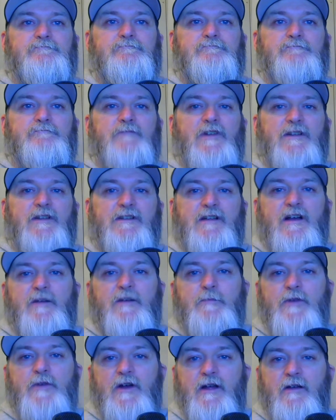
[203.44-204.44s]

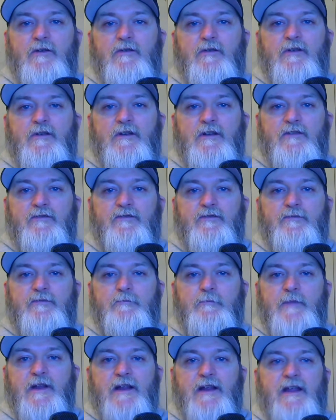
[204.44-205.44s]
stockpile of
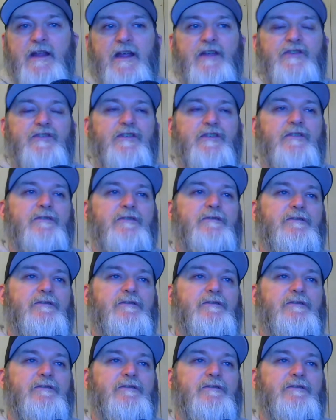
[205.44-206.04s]
medication.